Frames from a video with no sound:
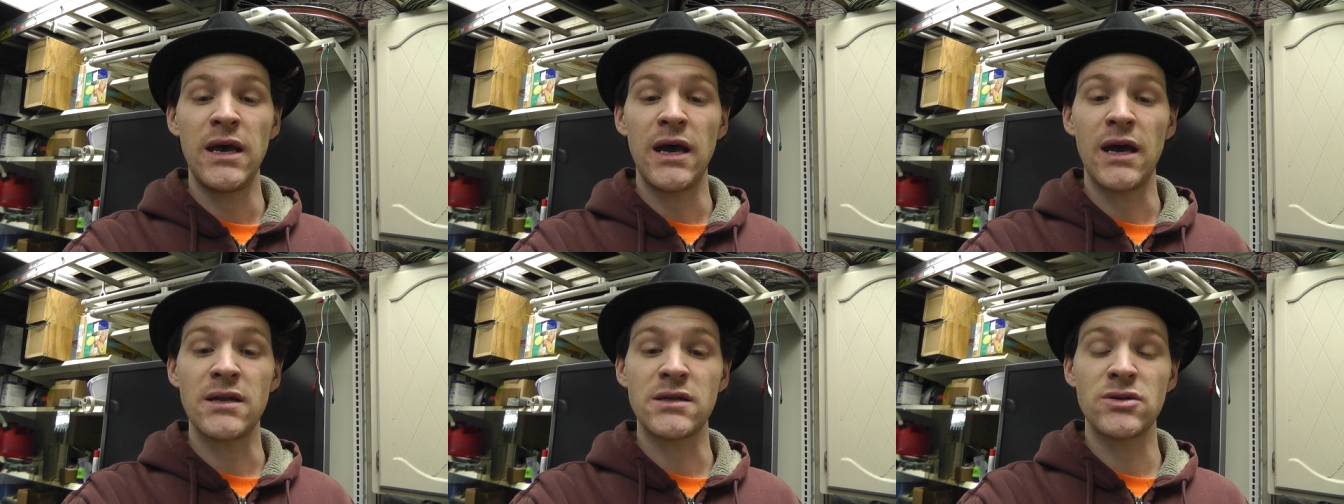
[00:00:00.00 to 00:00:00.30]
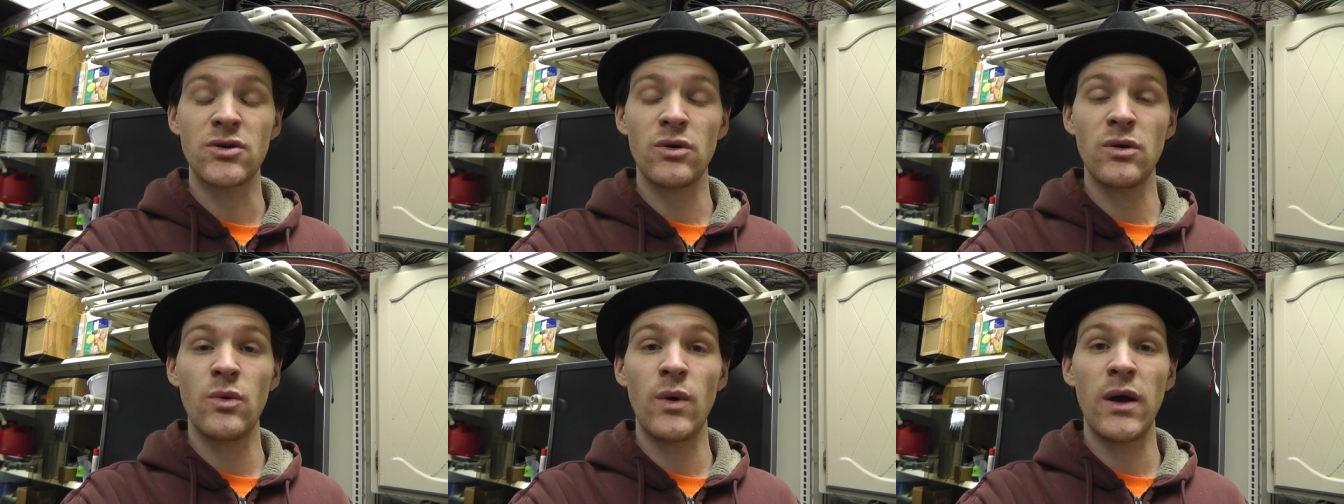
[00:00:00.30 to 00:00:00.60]
And
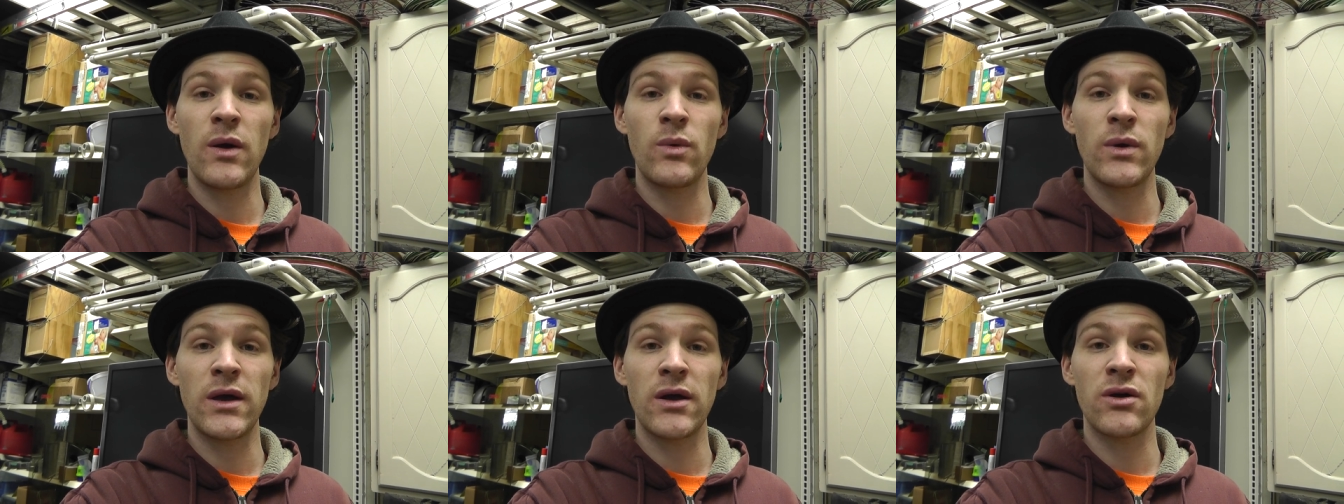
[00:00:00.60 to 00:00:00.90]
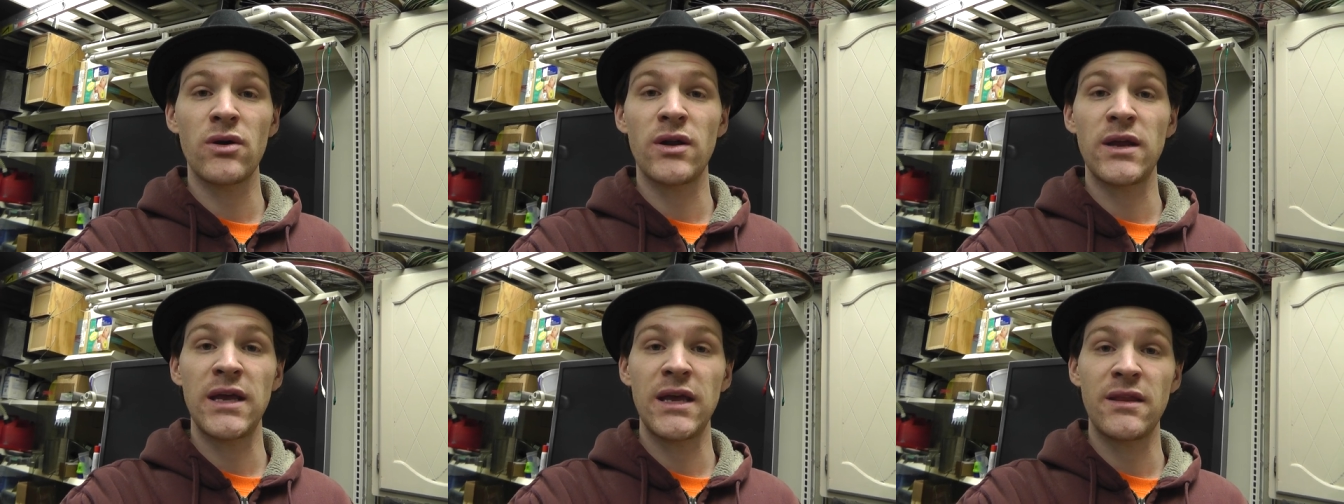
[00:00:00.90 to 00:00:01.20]
it's the only way we
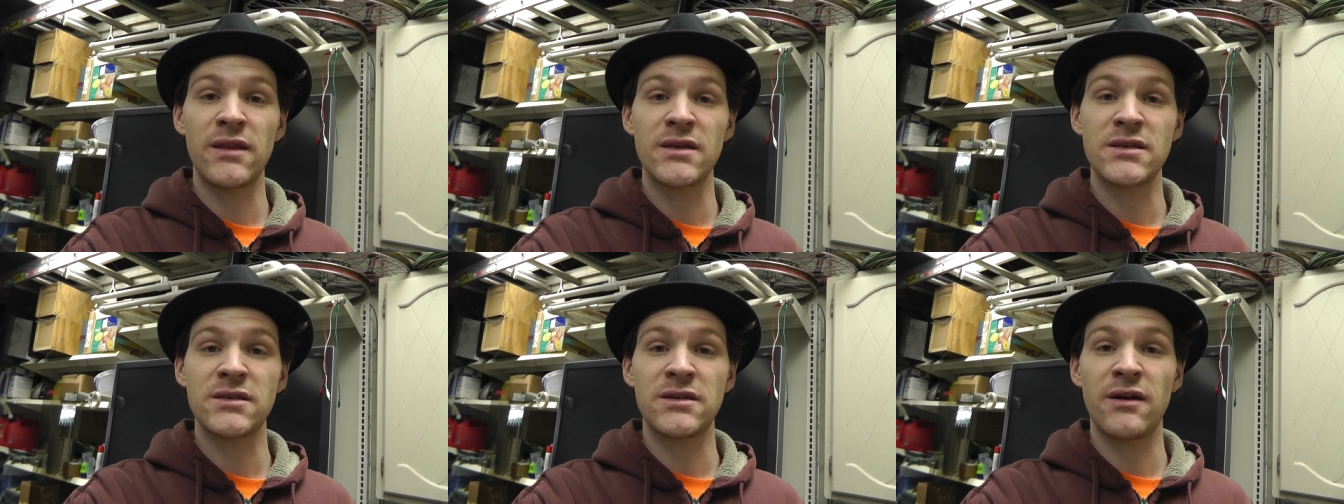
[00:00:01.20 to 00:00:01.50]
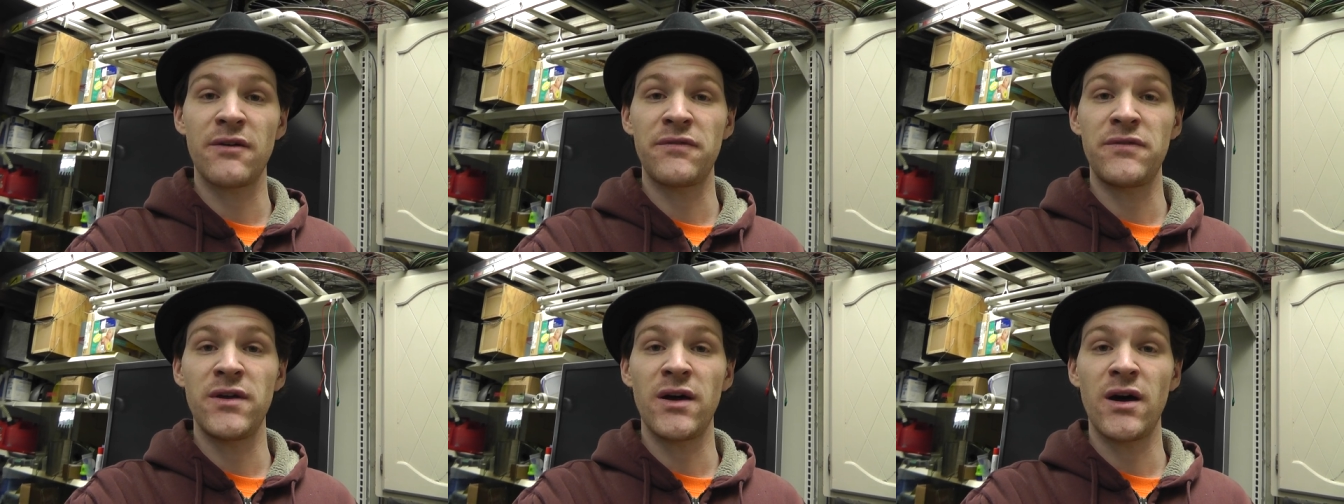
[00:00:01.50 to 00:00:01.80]
are going to get this
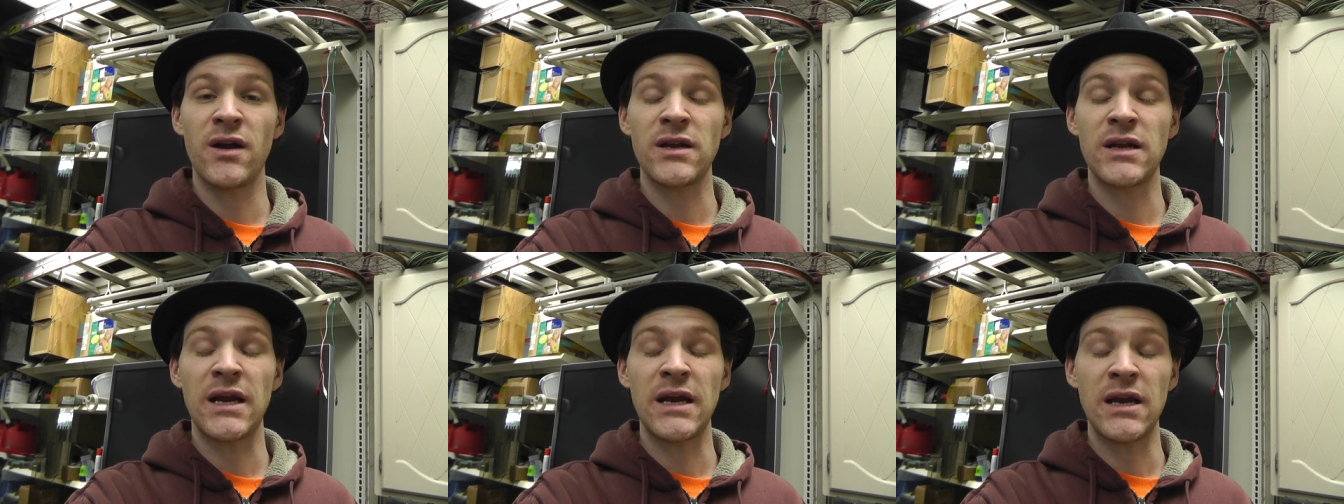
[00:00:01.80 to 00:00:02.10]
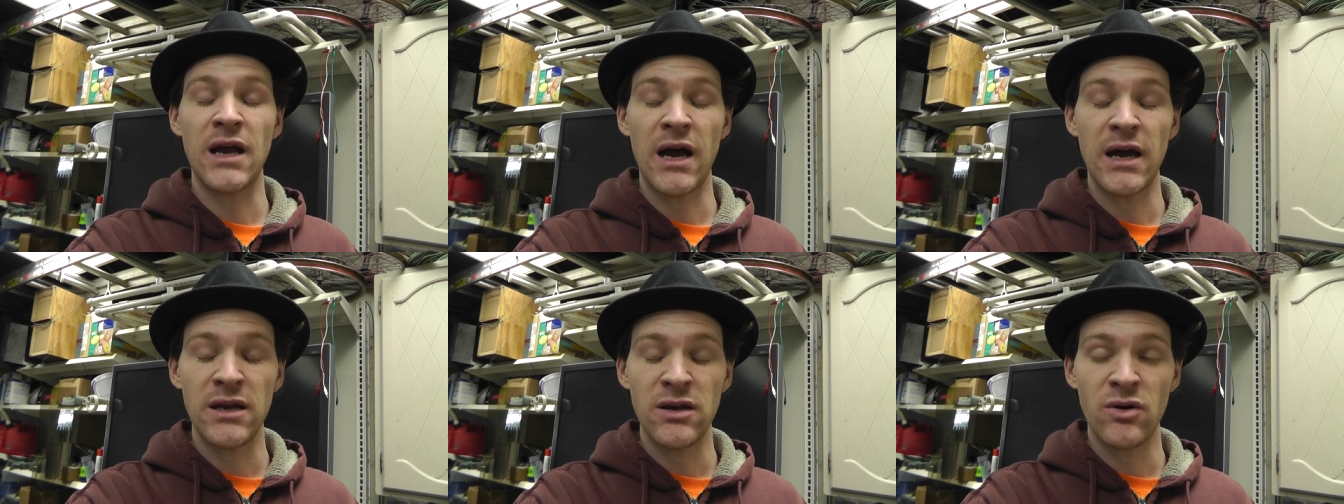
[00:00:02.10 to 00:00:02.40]
stuff done. And
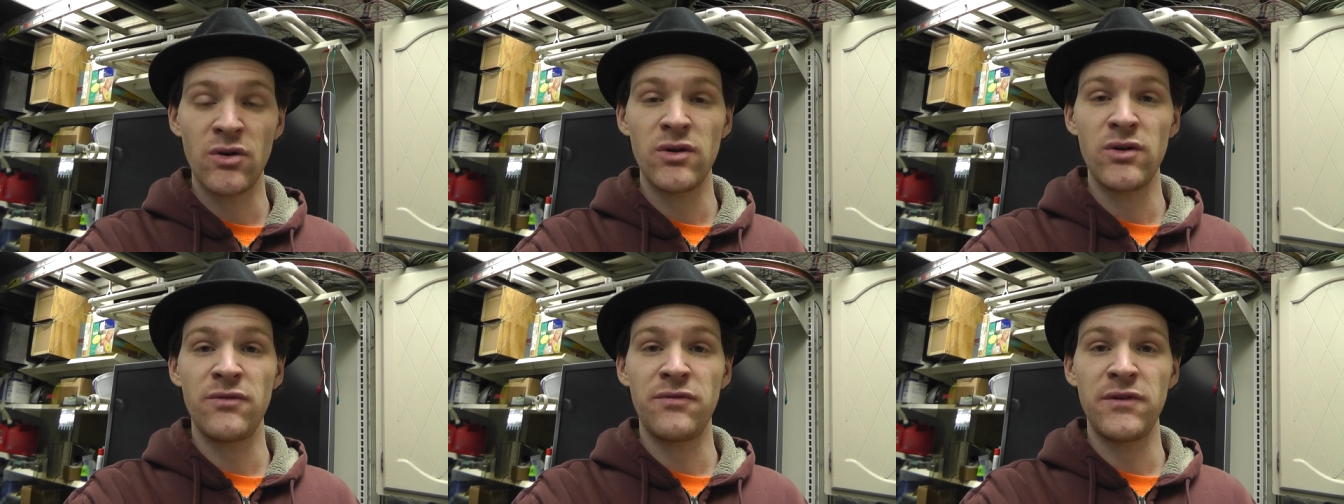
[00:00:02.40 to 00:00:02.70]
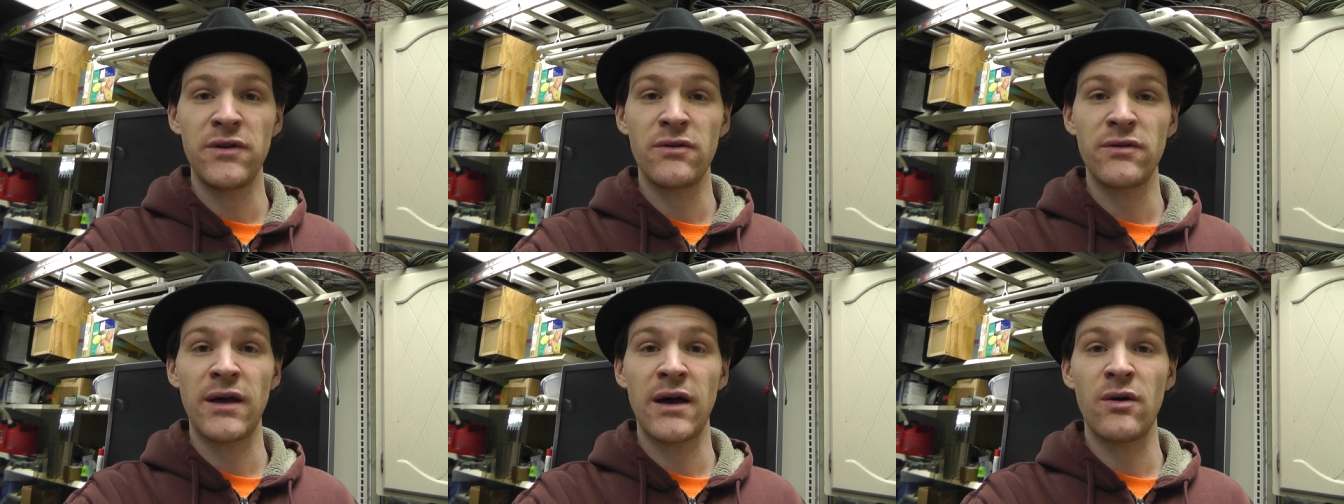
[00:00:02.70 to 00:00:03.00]
I, I know you
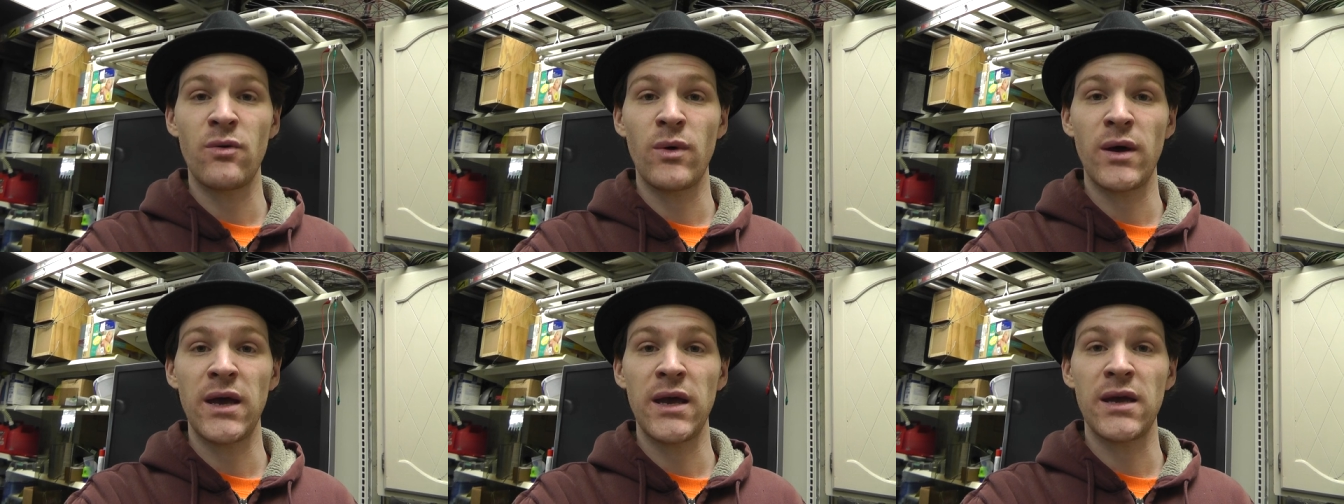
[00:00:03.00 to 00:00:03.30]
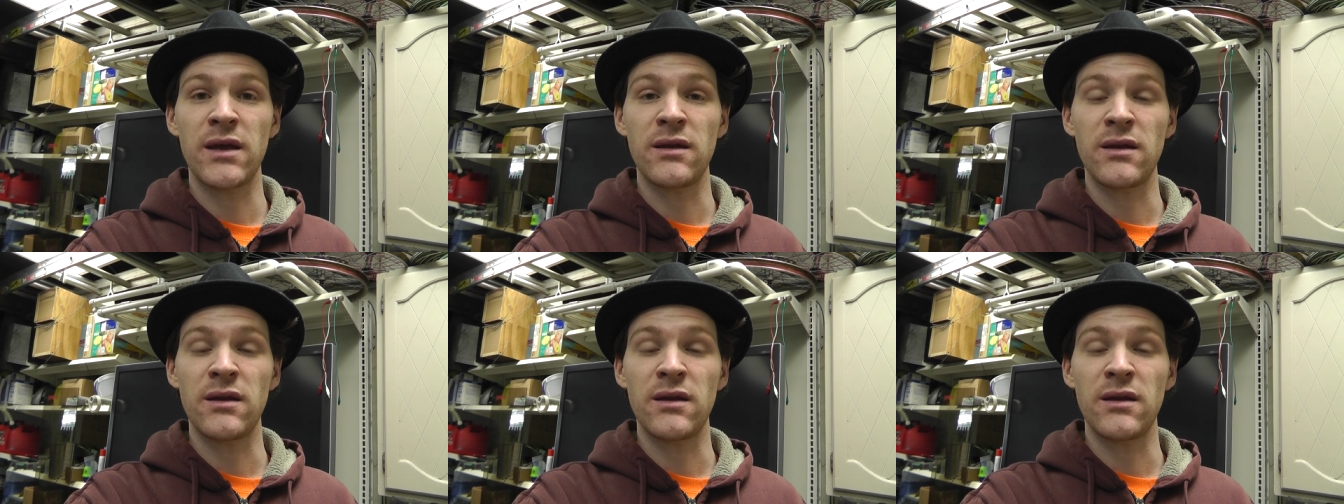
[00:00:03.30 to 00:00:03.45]
feel that way.